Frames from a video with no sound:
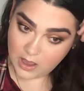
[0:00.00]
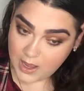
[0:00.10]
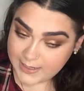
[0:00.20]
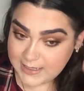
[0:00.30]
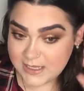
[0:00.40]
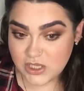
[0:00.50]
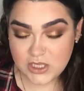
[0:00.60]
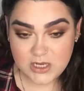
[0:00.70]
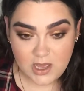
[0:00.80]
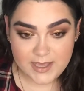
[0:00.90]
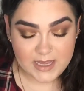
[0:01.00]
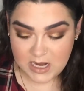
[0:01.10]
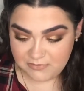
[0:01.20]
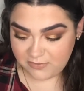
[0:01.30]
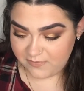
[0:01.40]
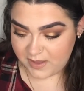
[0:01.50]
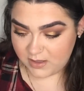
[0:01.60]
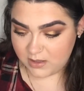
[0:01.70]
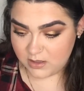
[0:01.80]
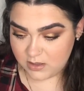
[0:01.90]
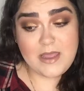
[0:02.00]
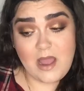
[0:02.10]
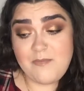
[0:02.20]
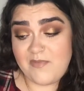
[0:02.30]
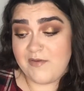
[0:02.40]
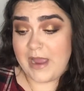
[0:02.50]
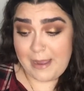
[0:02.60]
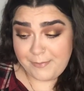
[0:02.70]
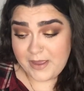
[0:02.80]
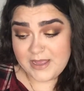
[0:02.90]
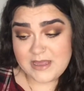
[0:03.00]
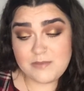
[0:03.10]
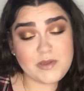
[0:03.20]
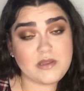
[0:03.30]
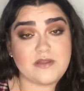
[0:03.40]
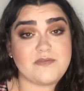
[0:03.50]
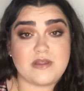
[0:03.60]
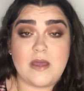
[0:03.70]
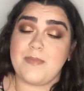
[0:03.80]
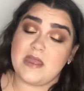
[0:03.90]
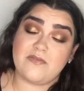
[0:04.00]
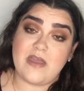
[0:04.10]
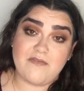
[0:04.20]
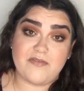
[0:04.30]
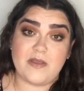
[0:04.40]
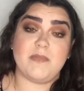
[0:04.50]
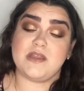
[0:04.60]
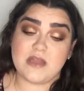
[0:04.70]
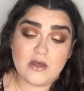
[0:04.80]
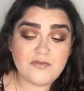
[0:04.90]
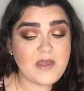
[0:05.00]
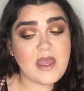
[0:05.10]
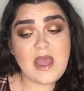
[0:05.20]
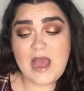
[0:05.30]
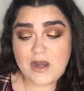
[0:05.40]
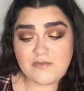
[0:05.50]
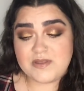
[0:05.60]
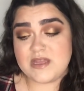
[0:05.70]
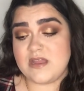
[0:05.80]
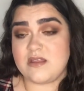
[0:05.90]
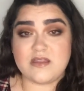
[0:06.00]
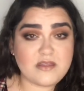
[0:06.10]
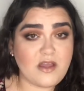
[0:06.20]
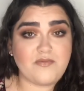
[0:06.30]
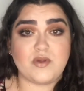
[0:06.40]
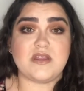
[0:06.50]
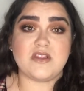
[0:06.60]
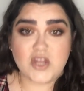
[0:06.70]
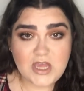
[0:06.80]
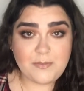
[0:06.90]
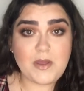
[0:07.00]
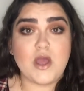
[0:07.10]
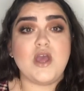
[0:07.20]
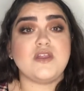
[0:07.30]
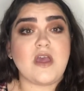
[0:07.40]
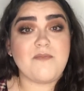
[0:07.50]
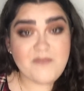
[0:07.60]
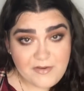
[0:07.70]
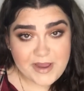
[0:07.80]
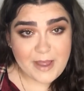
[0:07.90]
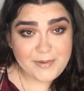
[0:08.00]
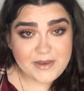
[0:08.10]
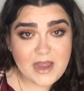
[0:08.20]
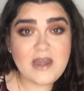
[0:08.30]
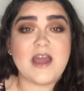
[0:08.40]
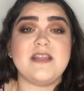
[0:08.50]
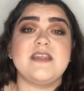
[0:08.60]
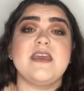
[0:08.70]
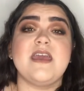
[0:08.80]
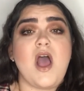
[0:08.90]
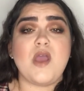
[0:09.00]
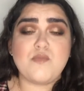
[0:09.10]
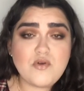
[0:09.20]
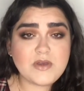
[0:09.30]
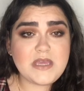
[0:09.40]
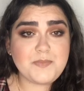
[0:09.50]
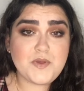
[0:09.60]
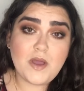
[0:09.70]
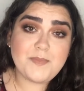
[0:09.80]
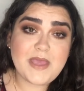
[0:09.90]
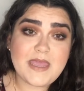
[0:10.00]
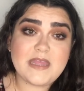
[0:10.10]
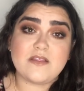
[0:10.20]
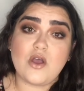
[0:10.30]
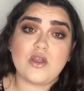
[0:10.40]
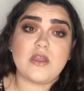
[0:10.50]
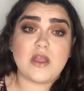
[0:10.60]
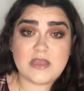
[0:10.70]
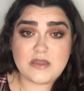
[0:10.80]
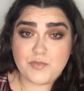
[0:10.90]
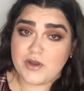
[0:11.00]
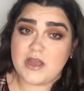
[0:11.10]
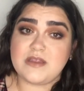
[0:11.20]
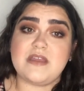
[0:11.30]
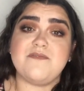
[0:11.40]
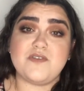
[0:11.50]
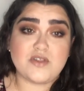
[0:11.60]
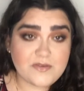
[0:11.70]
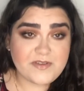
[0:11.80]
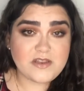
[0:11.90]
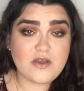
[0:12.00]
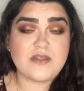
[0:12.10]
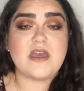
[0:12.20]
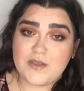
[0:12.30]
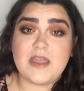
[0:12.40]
I literally like everything. I'm very happy I did because obviously I paid for everything myself and obviously this stuff wasn't cheap so I'm very happy that I liked it. I will keep you updated on these products in future videos.